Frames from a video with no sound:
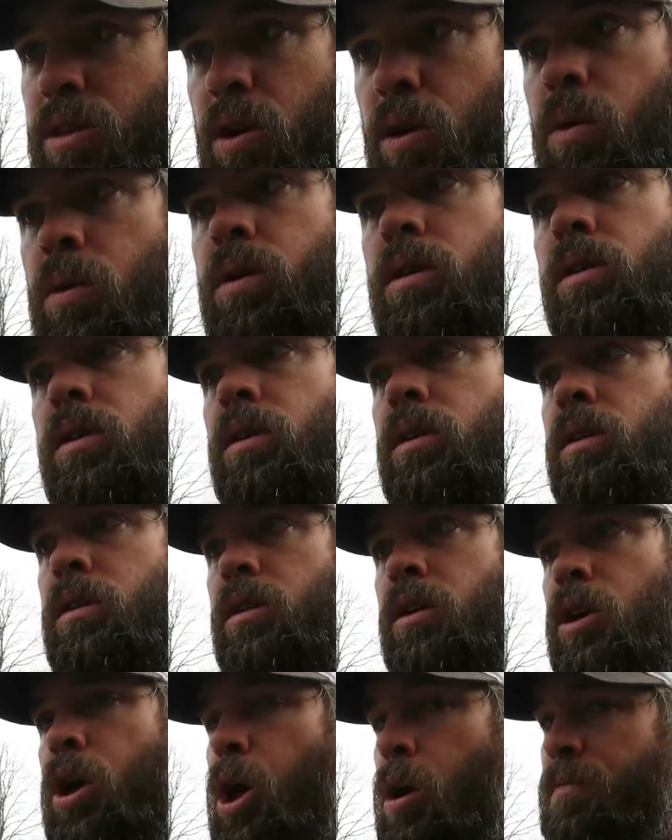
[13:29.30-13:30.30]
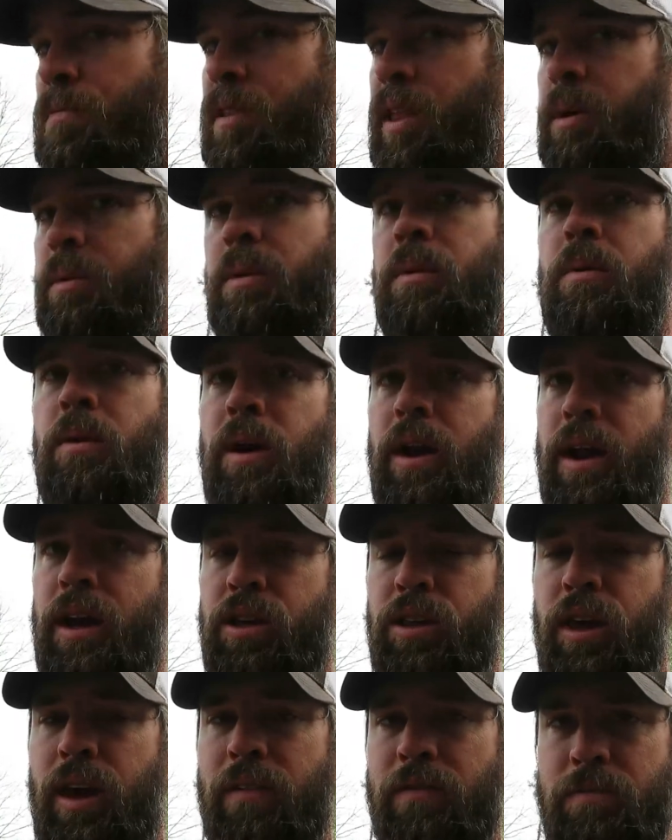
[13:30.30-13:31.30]
So hopefully we won't
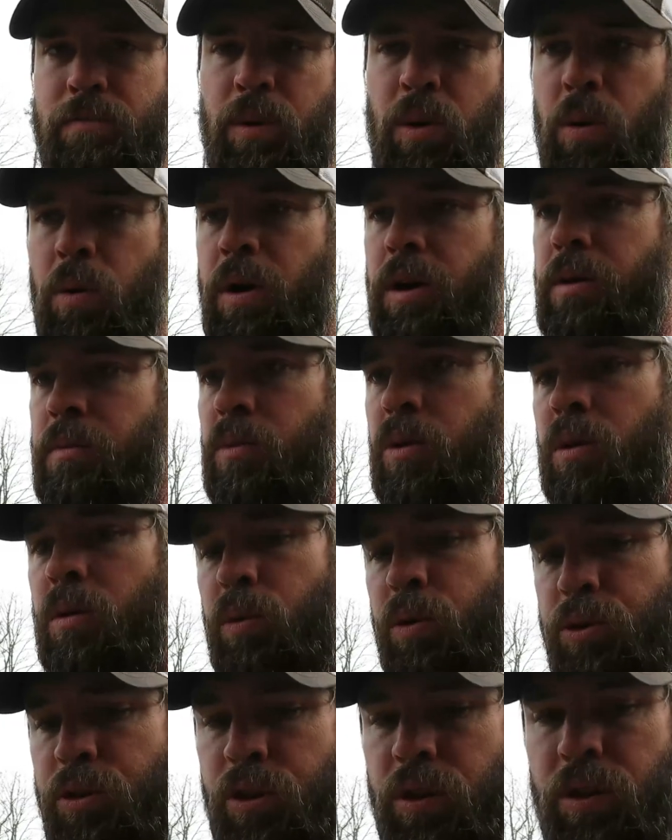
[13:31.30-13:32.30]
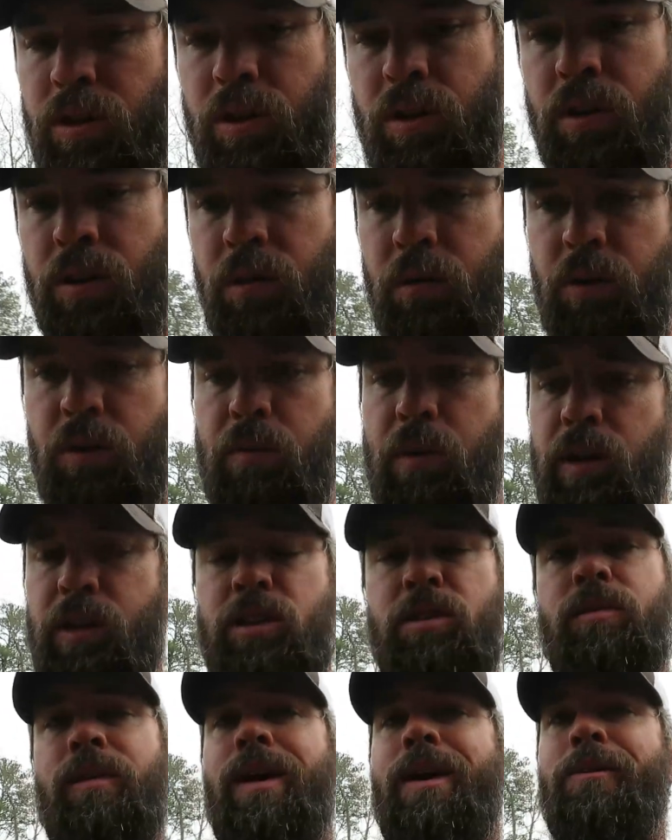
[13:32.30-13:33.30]
actually have to pour anymore. We'll just, we
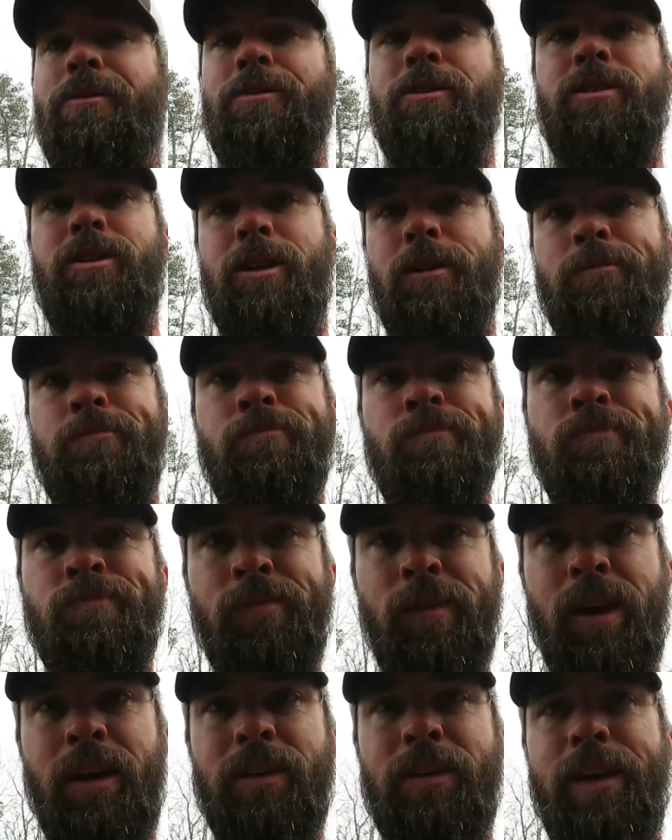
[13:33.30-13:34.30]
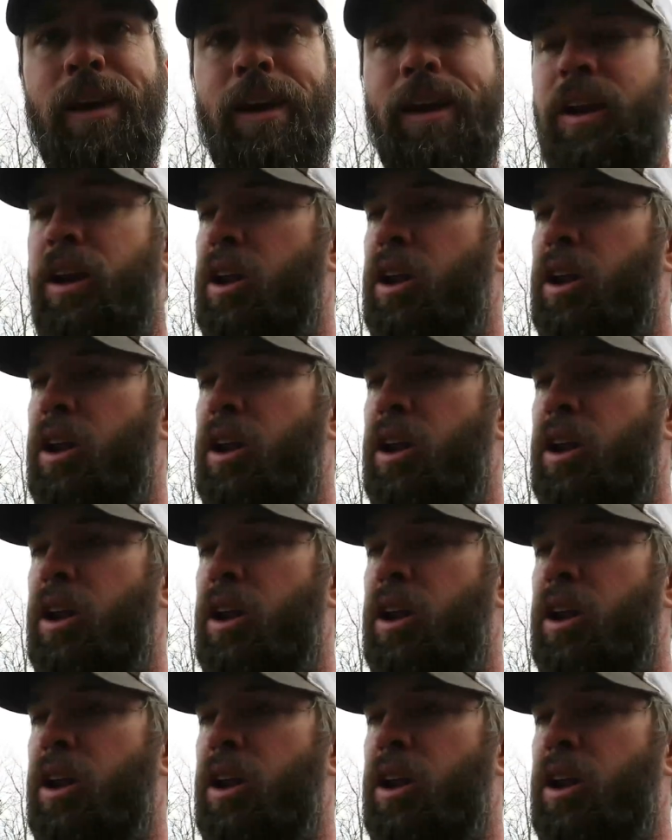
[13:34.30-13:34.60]
spent two hours to dig